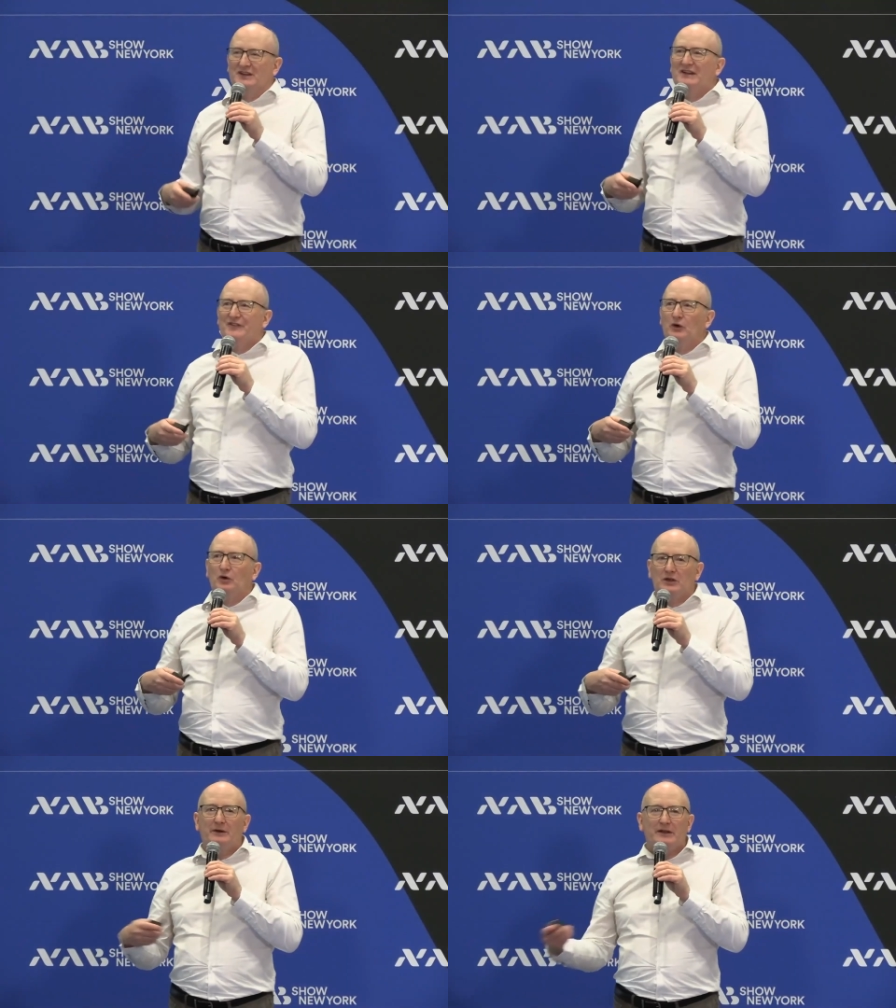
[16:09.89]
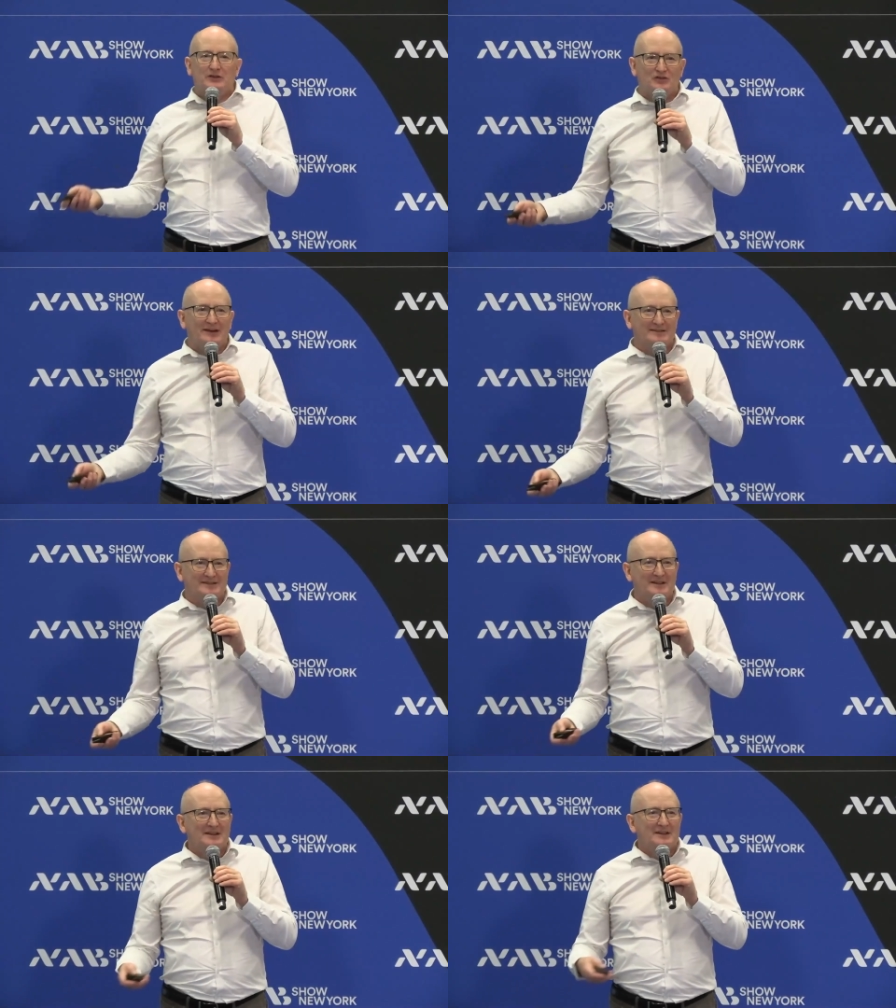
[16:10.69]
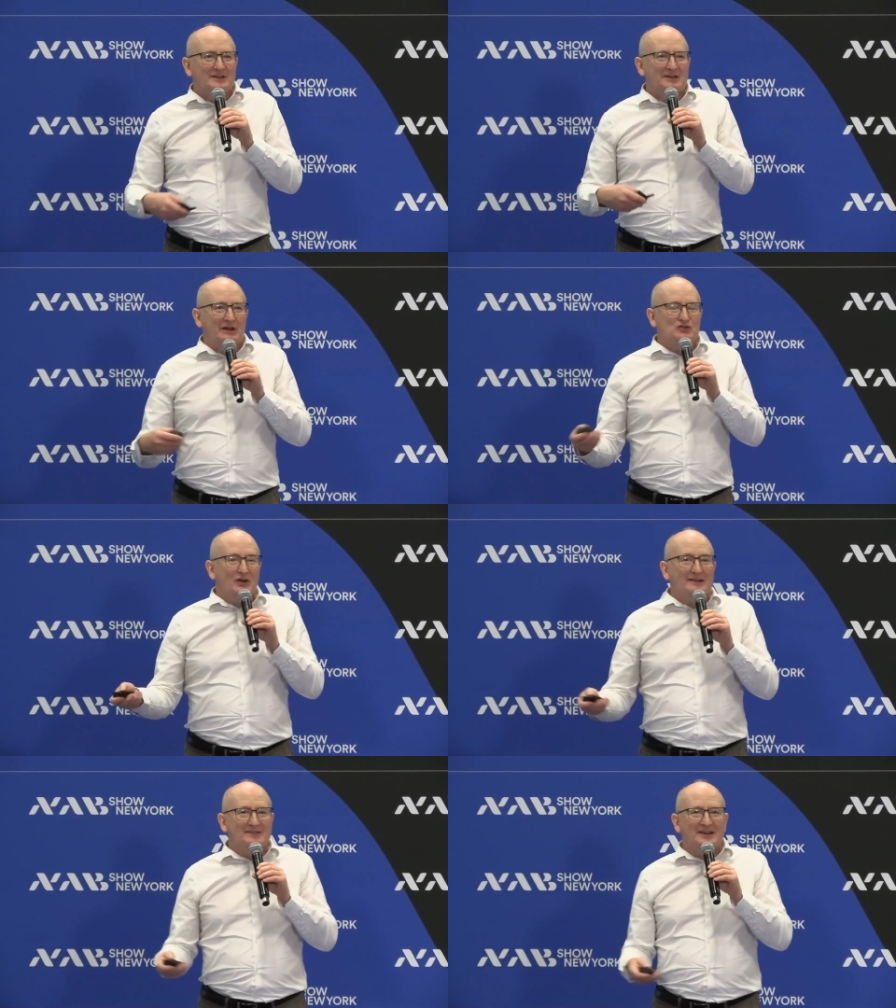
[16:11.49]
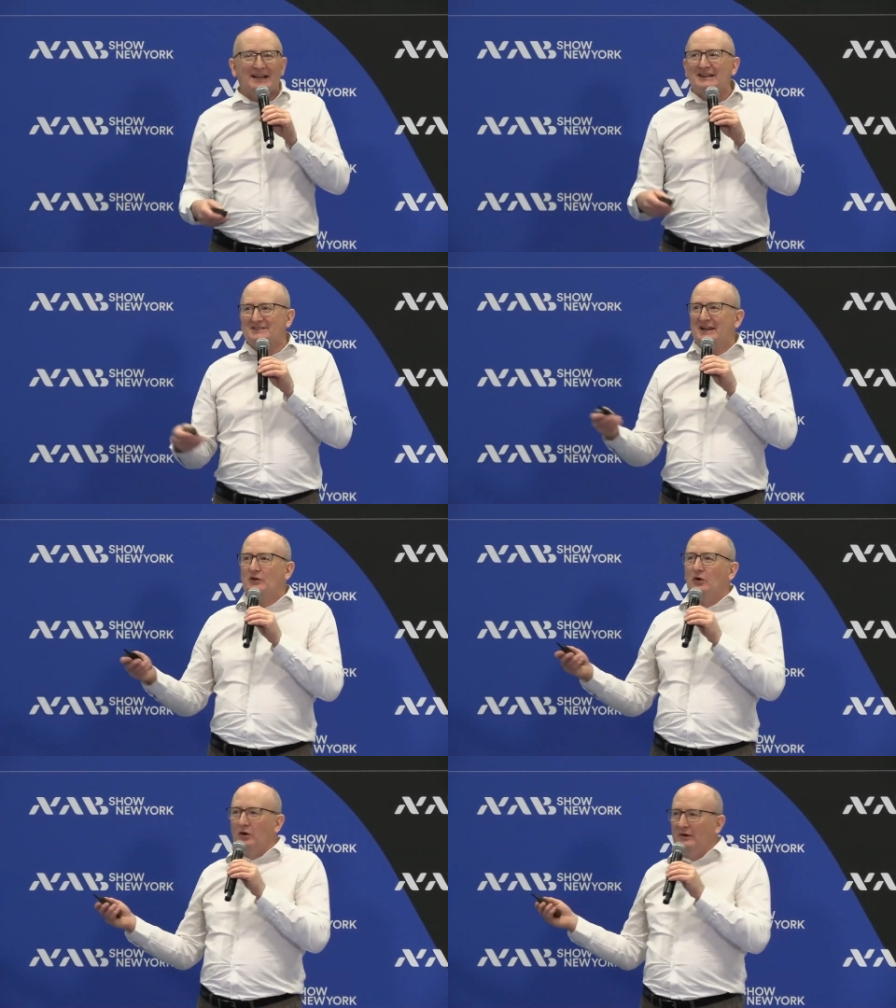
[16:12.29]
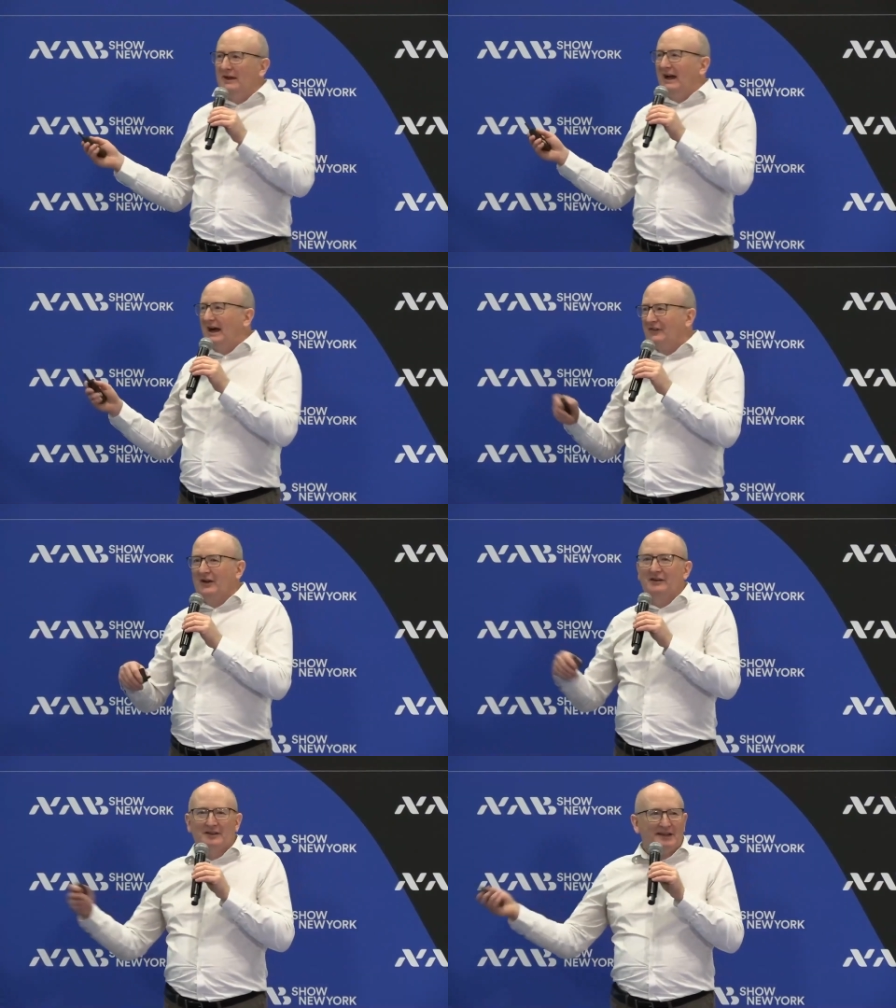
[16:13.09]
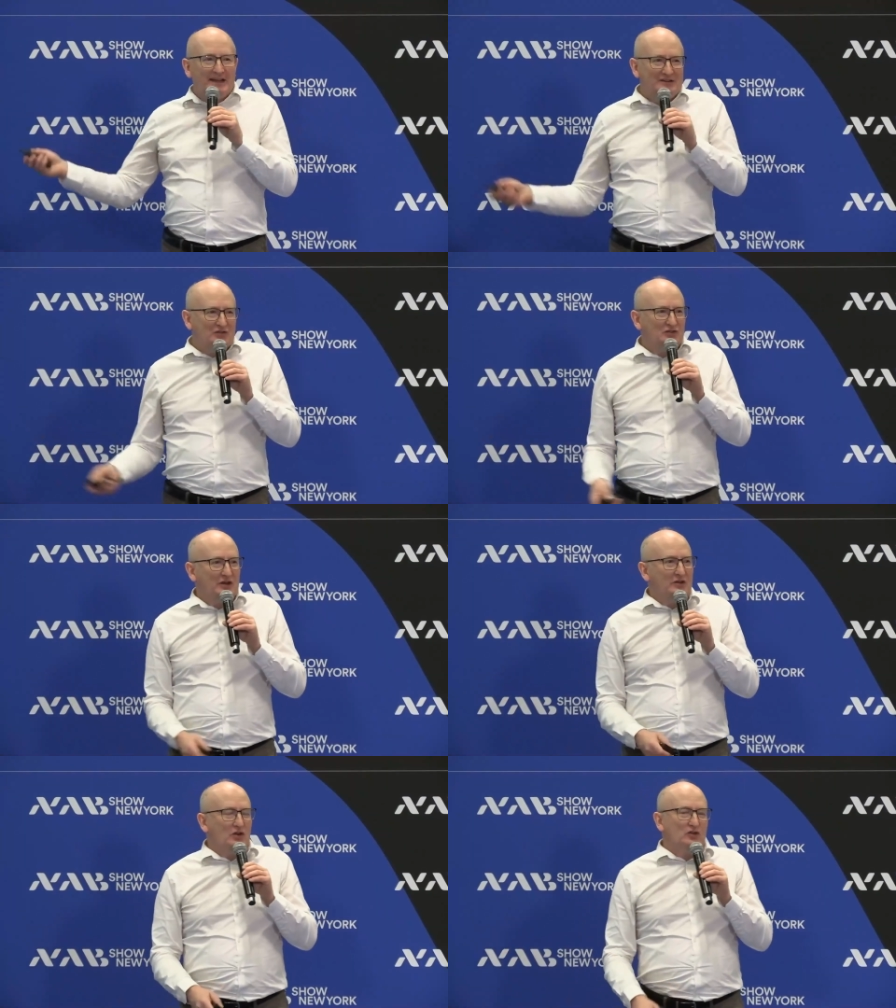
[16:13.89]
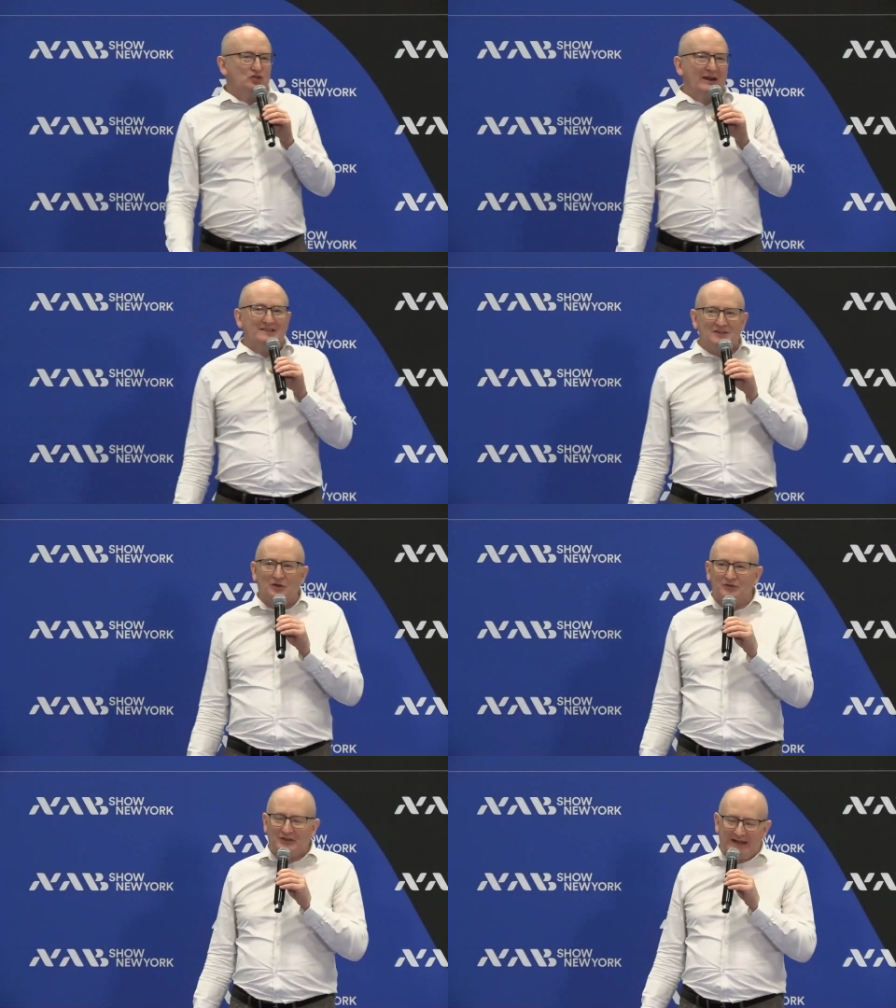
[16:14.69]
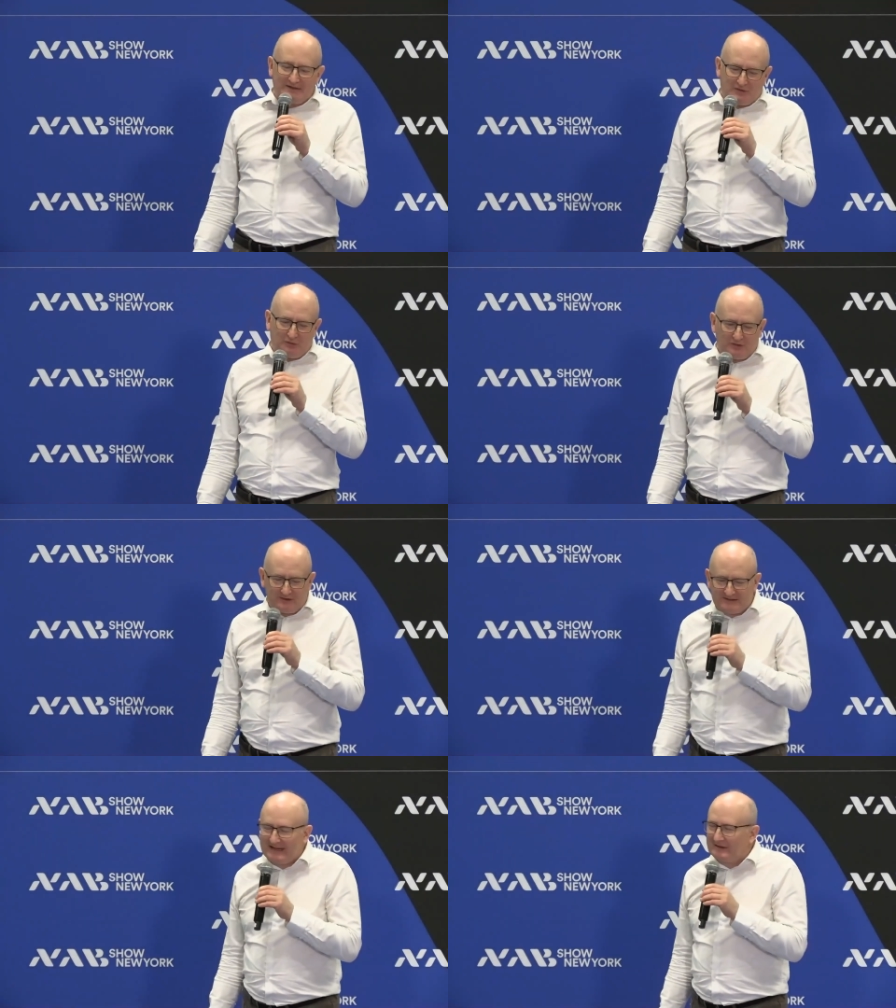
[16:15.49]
And if you're going transatlantic or other transcontinental